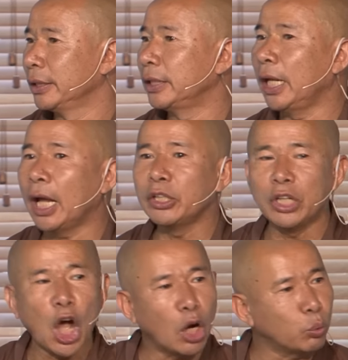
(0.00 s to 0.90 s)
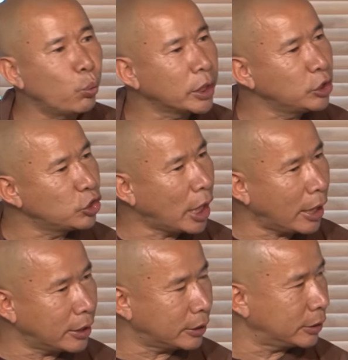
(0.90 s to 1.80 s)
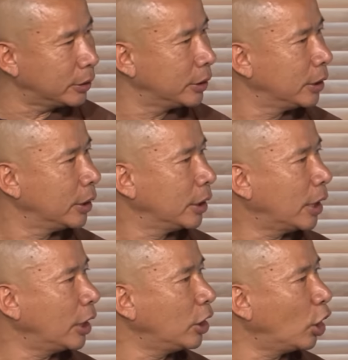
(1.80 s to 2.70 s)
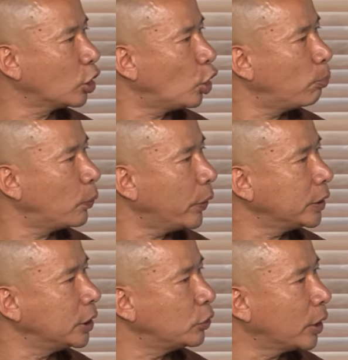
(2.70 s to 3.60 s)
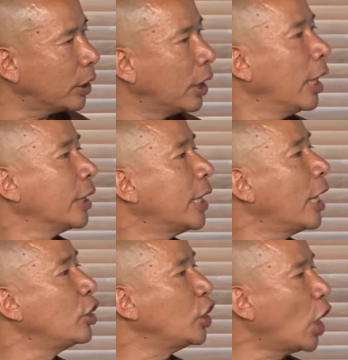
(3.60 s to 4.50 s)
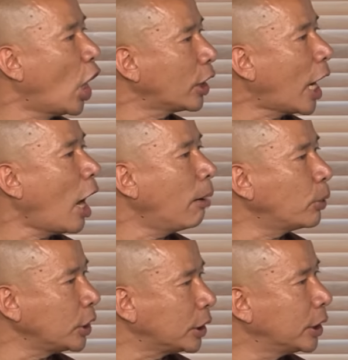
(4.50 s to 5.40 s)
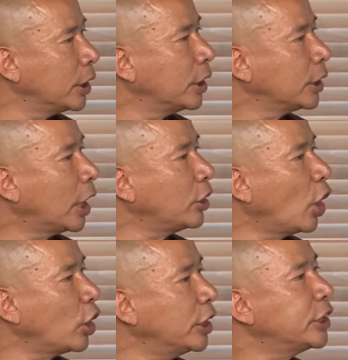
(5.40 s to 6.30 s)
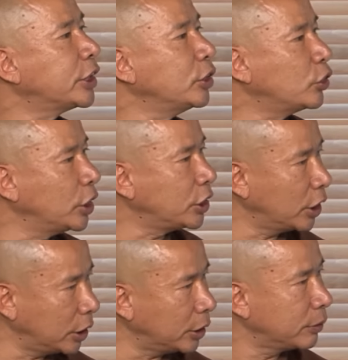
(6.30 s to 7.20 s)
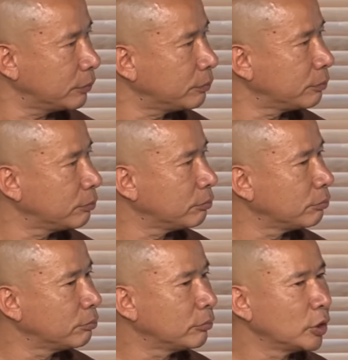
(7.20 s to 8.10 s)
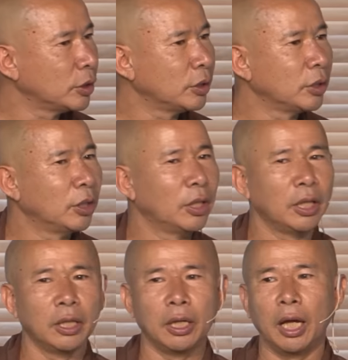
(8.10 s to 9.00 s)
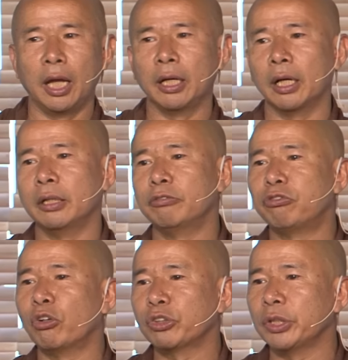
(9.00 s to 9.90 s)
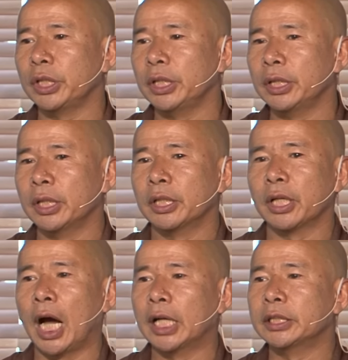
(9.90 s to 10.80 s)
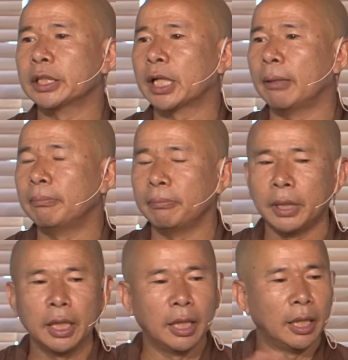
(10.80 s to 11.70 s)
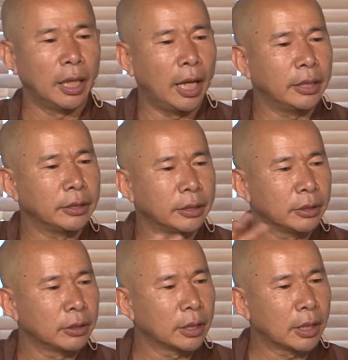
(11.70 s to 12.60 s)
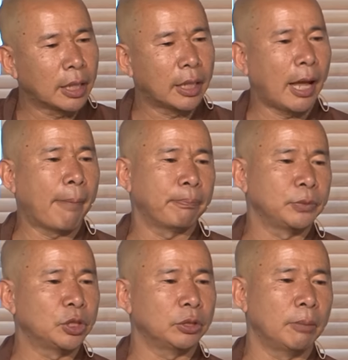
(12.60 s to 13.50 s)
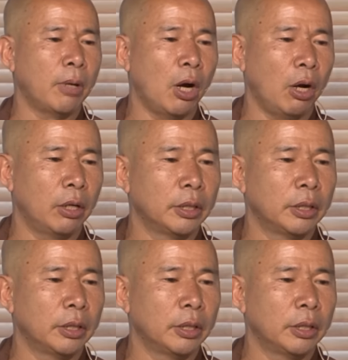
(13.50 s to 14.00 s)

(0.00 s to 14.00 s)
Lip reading: They are not working together. They're not cooperating together. They're not harmony. They're not listening to each other. And unfortunately, the hunter come and capture them all.